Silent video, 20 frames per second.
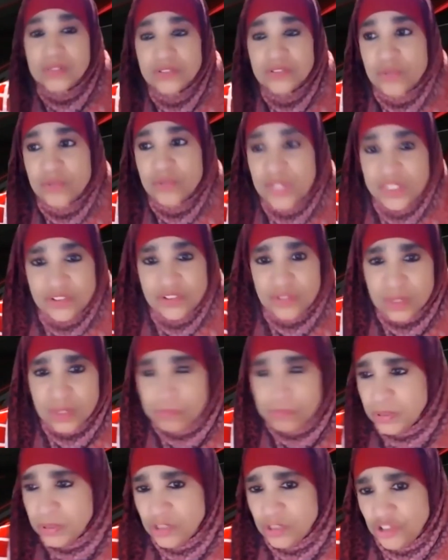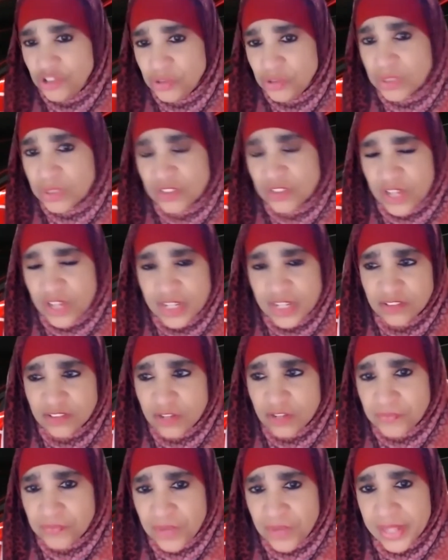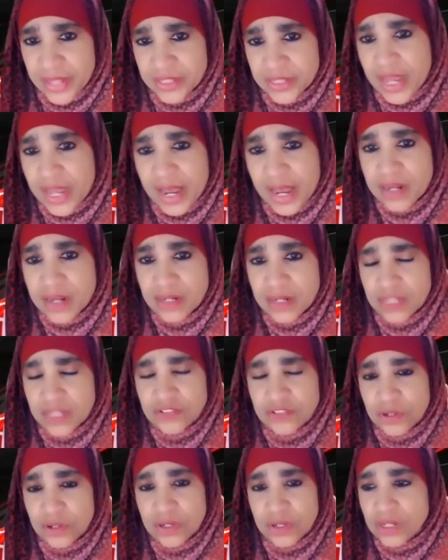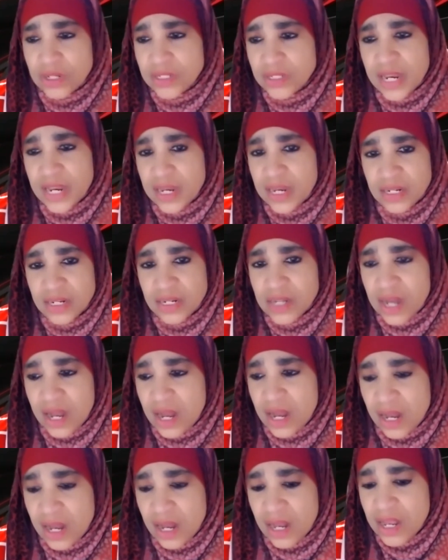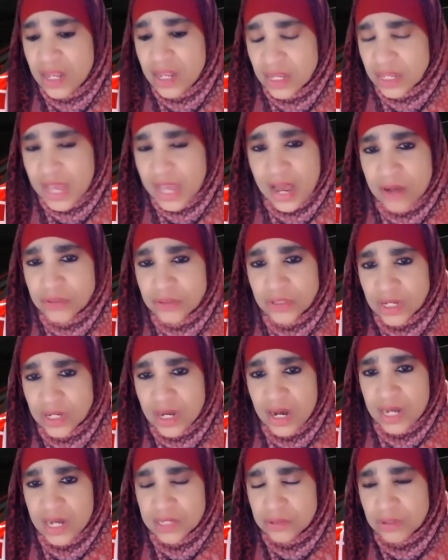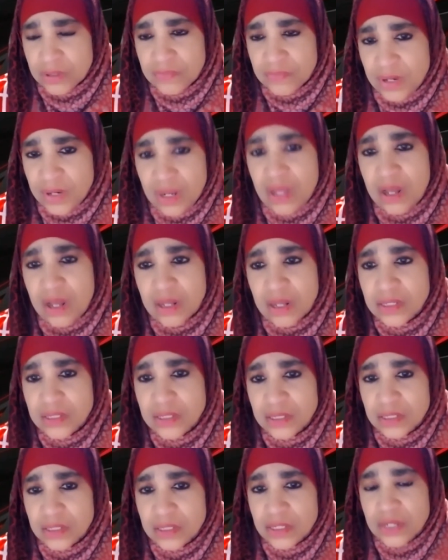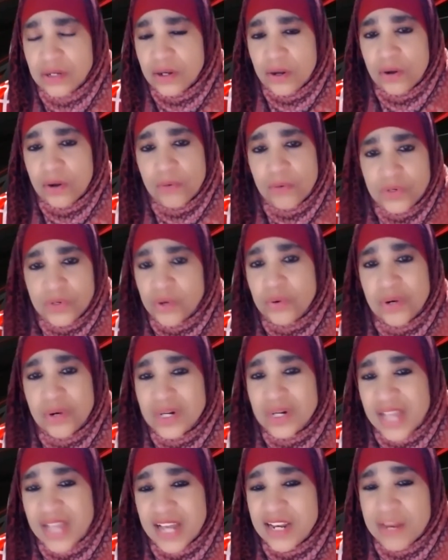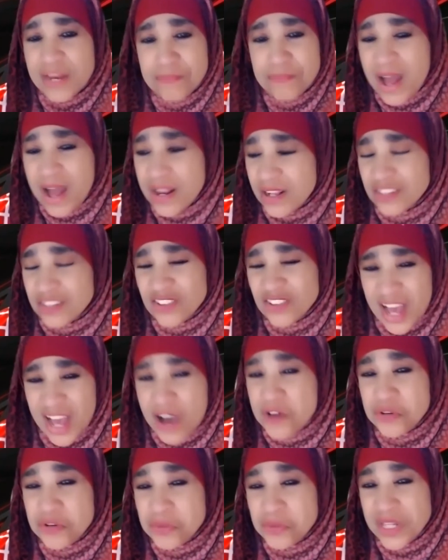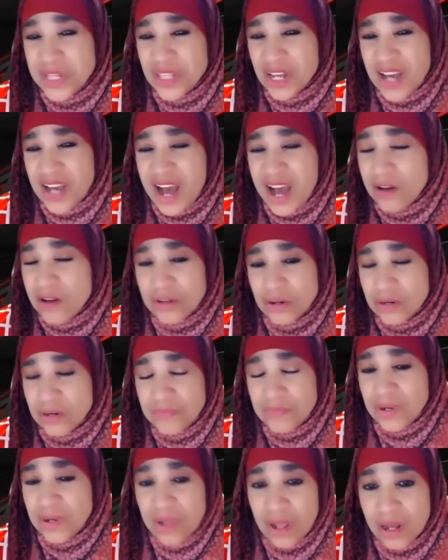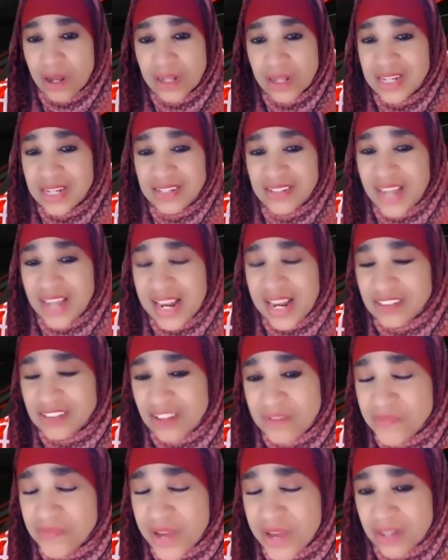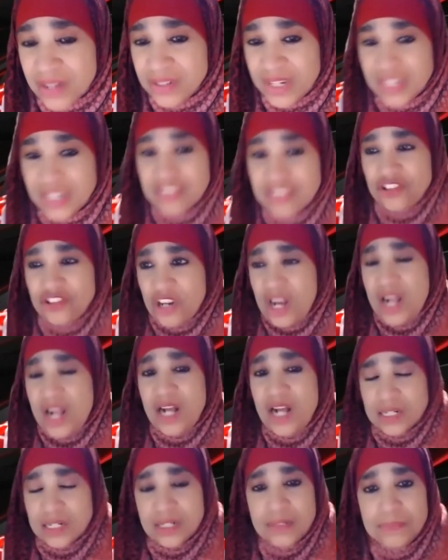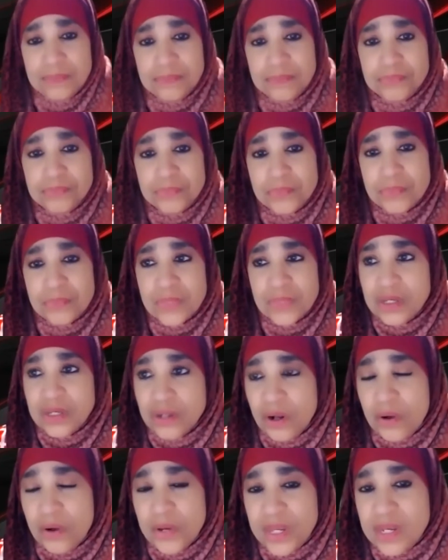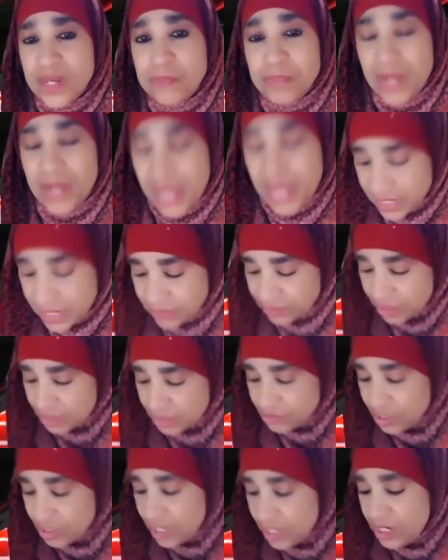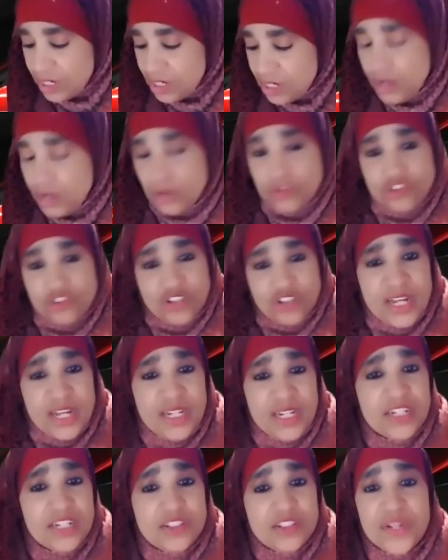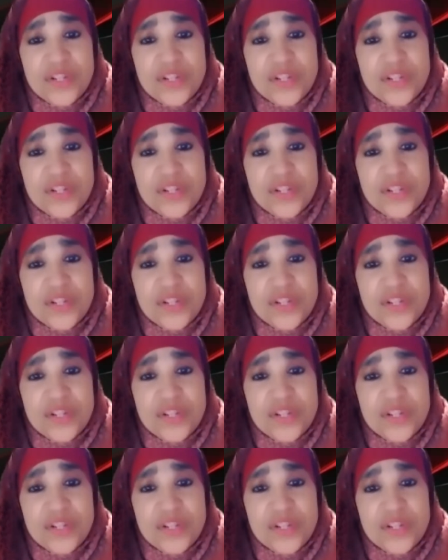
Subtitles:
So he's going to push you to say stuff like that. That can counter the cotter of Allah. You know, knowing that by us countering the counter of Allah, it takes invalidates Shahada. You know, he plays us. You know, Shady is